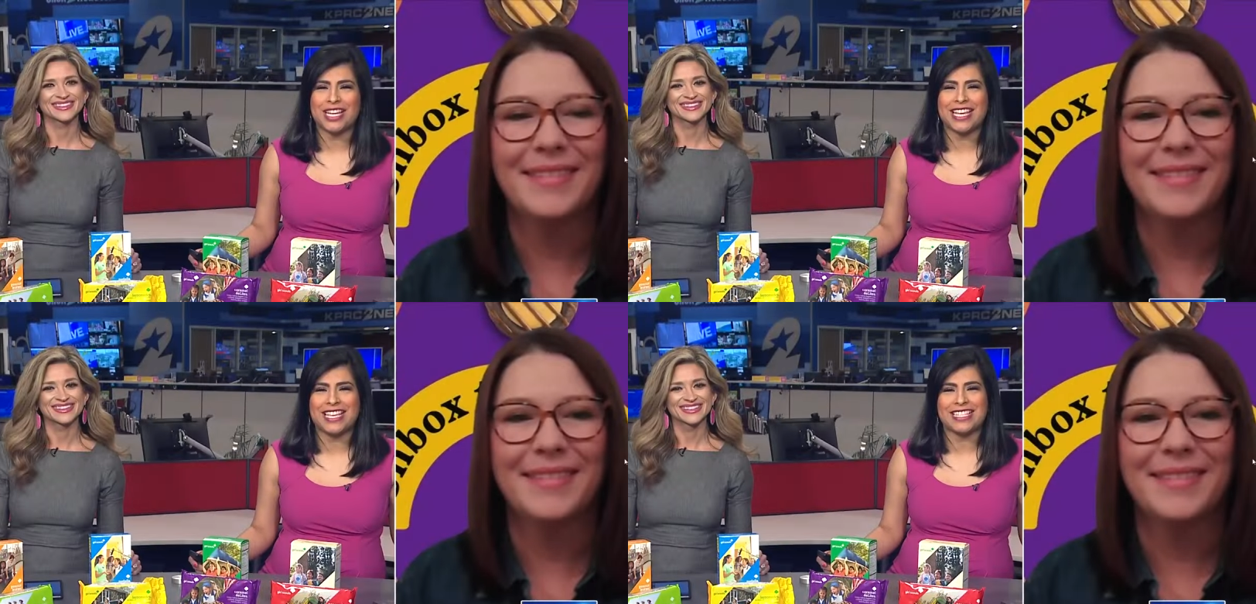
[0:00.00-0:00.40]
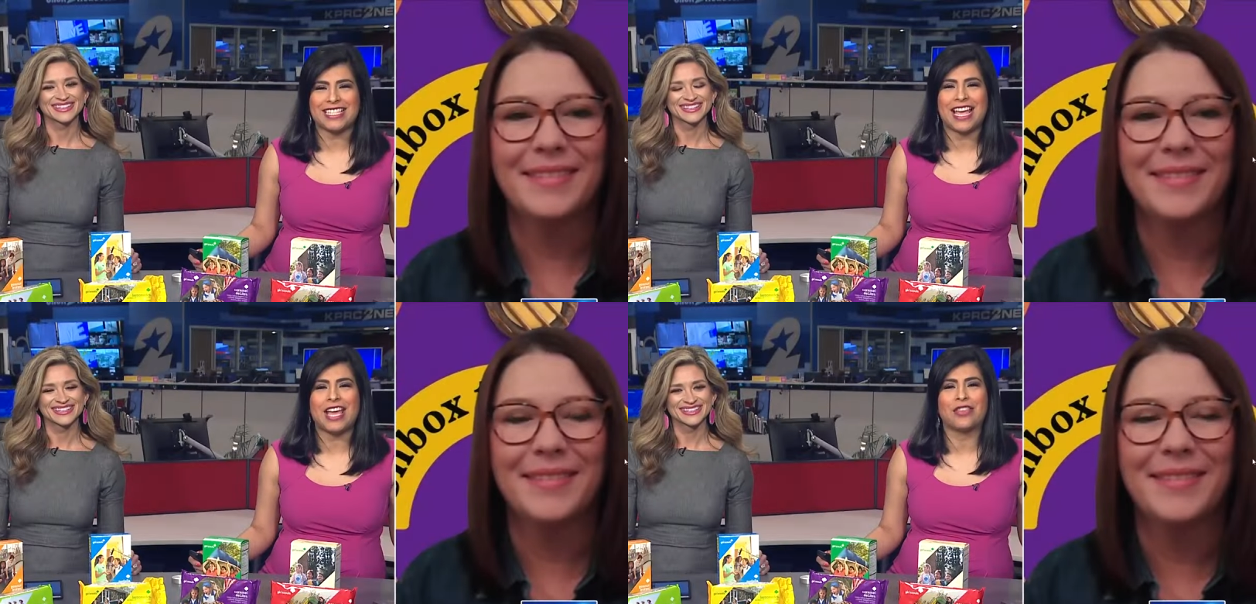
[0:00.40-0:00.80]
Speaker 1: is
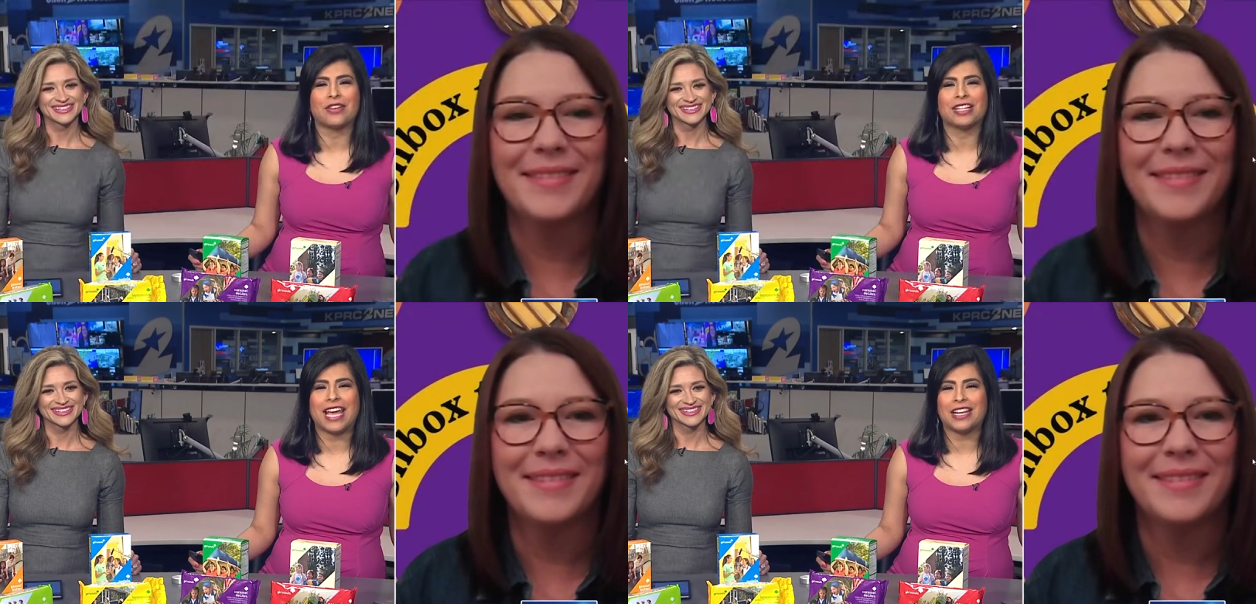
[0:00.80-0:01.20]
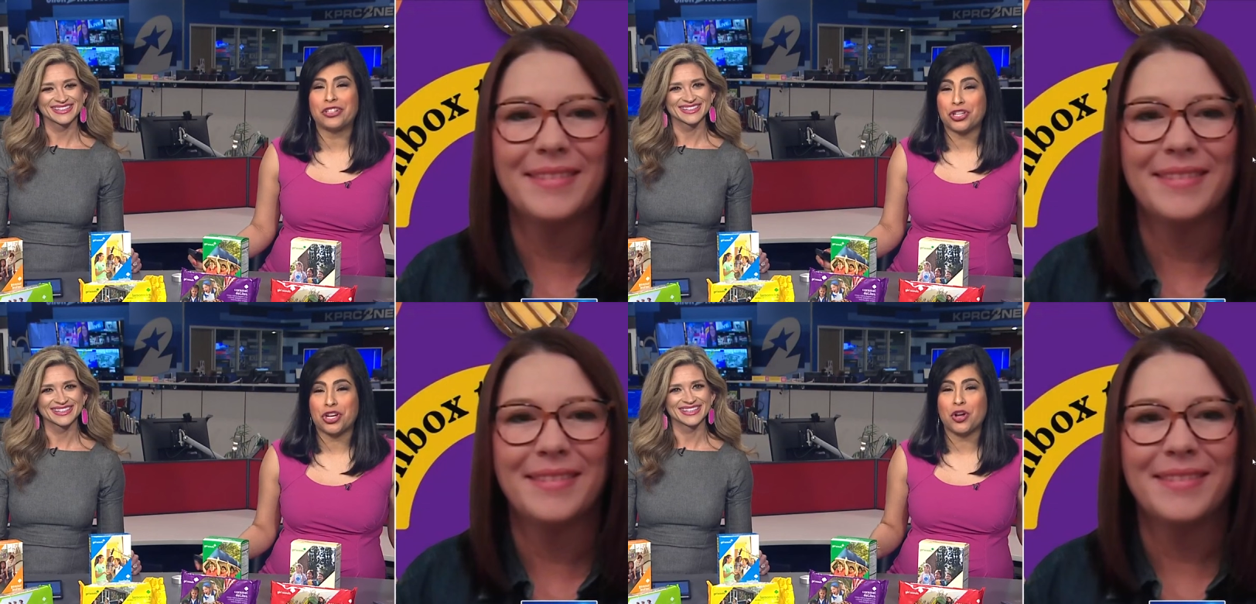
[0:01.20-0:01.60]
Heather
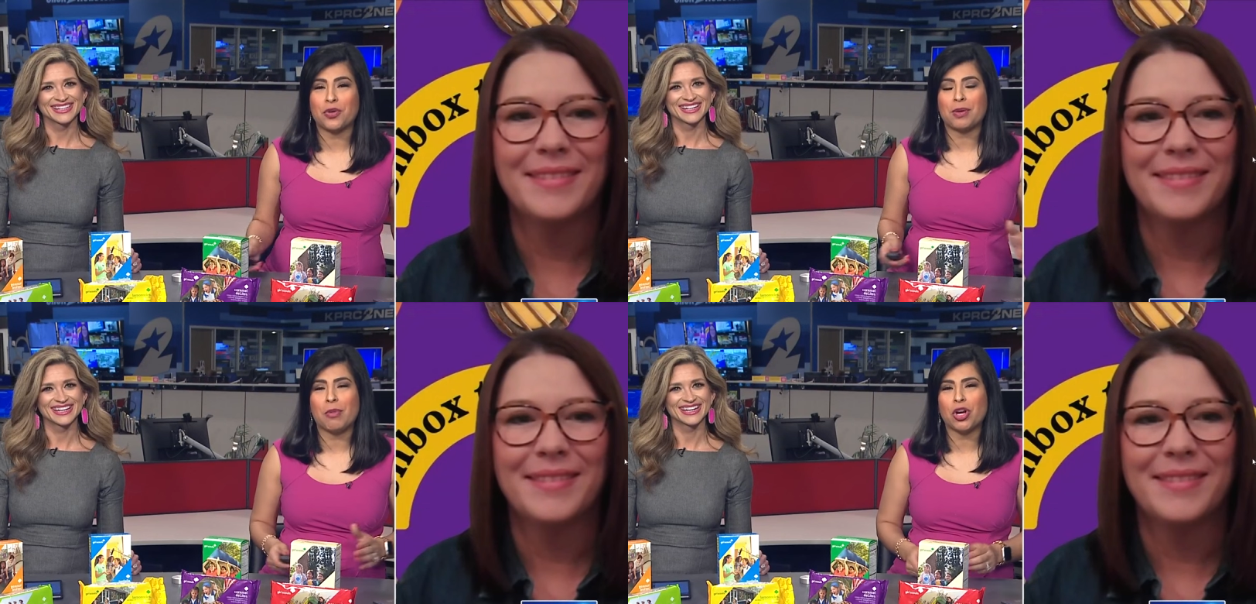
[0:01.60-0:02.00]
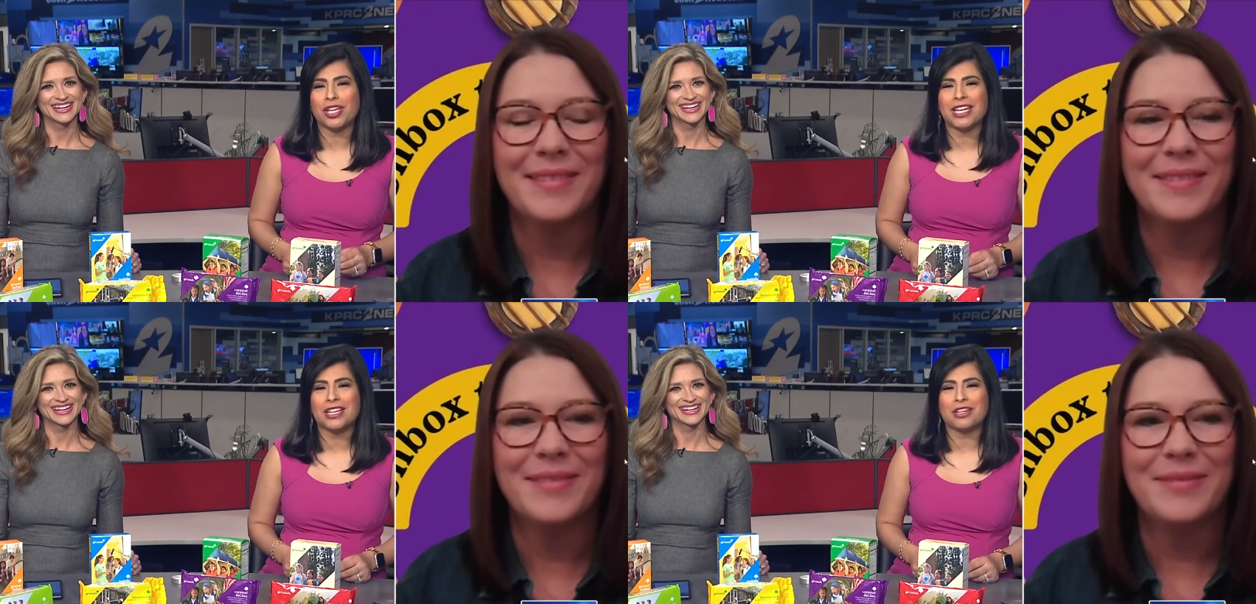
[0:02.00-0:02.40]
Ganeshow, the Marketing and